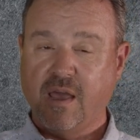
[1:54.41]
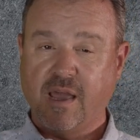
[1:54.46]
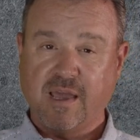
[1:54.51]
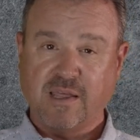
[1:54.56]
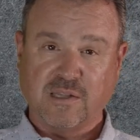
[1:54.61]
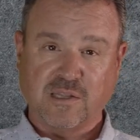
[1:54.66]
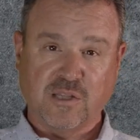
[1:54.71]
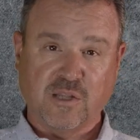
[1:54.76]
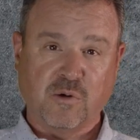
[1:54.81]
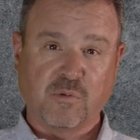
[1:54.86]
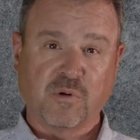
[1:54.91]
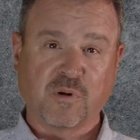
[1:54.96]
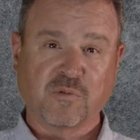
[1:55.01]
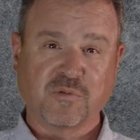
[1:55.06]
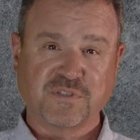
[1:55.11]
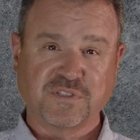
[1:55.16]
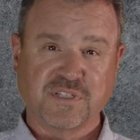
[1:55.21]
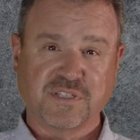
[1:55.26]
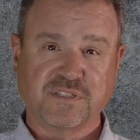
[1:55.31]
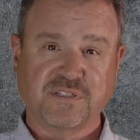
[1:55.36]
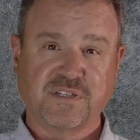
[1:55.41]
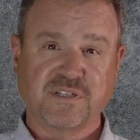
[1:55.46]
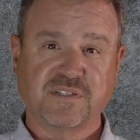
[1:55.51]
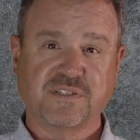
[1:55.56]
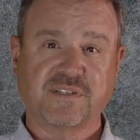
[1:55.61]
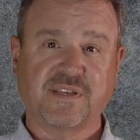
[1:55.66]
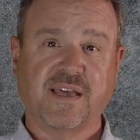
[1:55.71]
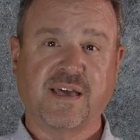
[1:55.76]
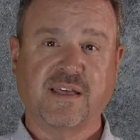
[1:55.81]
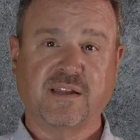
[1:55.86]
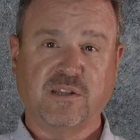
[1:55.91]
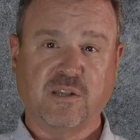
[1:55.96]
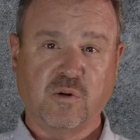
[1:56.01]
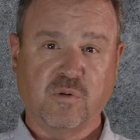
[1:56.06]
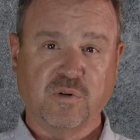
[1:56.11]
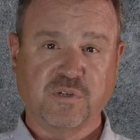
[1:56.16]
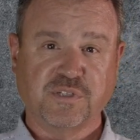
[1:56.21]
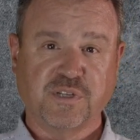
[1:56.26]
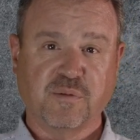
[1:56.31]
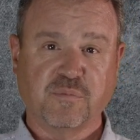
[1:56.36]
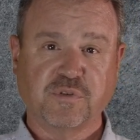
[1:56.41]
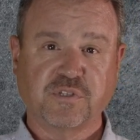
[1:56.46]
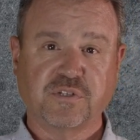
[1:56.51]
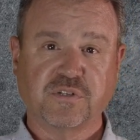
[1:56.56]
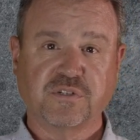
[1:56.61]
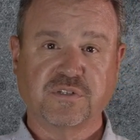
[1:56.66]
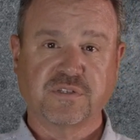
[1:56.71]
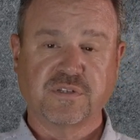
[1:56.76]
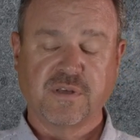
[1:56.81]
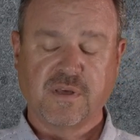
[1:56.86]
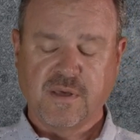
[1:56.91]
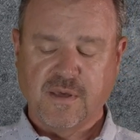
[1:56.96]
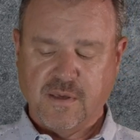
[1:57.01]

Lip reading: and lower resistance at lower temperatures.